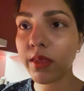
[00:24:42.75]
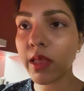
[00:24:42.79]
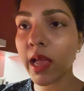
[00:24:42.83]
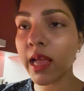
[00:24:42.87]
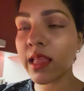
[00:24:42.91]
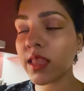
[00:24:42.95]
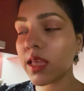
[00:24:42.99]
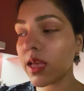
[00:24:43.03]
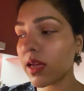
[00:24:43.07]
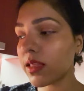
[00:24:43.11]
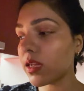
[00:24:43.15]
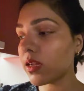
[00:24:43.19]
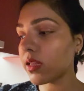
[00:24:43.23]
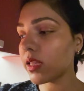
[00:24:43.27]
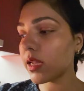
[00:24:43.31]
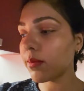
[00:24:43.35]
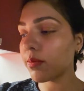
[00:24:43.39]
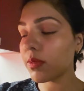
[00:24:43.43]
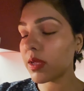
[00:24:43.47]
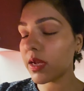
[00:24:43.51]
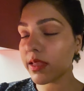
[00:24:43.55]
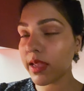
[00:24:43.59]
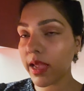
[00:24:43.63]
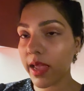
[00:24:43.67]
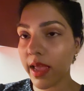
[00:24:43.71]
And the other tip
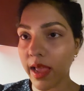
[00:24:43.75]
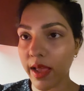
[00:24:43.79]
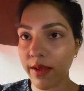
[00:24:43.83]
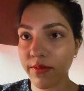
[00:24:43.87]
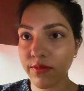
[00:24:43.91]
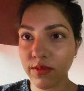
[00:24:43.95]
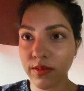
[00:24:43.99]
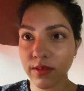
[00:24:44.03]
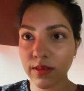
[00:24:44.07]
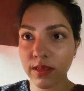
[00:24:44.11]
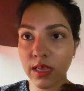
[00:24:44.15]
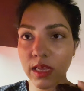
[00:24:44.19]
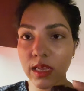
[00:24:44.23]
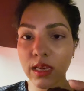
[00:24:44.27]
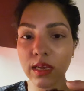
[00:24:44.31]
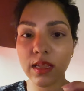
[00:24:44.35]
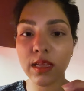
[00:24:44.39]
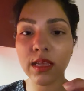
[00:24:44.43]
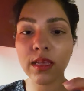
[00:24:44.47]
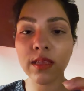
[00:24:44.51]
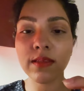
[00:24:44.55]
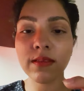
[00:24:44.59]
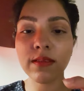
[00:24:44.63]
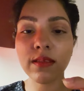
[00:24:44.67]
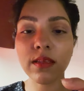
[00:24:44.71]
that I have seen
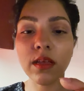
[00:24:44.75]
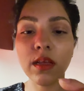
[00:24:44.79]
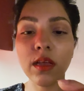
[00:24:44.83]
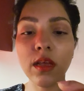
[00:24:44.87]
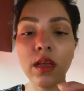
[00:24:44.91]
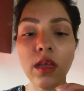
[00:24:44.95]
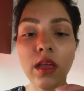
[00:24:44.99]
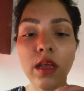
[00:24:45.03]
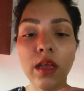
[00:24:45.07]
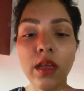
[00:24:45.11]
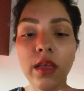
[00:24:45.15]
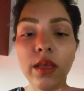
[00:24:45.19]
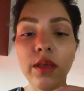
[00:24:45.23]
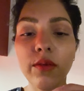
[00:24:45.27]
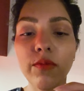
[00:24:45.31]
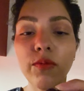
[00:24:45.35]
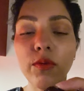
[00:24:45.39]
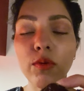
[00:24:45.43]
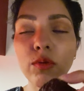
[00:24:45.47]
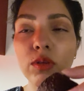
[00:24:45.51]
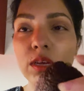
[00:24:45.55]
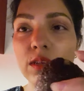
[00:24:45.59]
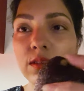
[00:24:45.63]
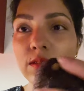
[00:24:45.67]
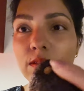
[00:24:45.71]
is if
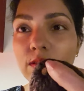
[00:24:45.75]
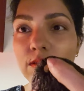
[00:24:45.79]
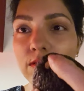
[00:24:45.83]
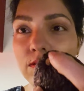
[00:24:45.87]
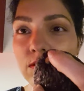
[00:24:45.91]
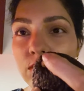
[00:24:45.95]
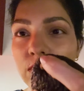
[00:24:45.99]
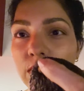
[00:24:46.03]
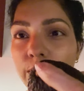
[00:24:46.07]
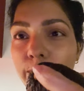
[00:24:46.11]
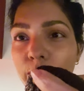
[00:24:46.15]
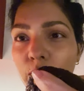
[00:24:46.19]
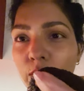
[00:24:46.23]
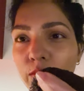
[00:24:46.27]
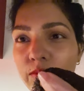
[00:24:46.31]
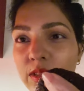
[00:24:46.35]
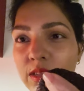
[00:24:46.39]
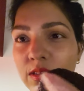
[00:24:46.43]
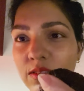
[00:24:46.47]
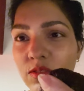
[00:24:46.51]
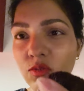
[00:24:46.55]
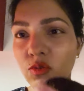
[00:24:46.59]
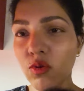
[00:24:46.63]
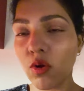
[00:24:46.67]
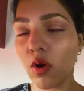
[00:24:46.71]
you just remove
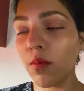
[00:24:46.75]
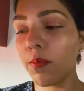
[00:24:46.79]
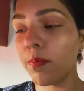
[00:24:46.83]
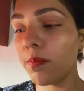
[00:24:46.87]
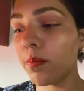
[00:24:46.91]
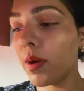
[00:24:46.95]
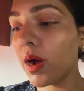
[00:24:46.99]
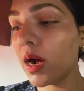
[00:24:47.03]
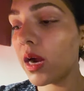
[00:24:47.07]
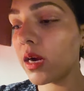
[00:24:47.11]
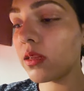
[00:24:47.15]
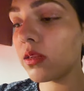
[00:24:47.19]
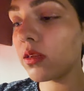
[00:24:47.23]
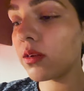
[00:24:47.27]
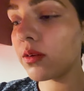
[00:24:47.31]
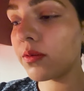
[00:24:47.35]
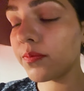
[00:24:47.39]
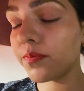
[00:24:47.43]
this top part,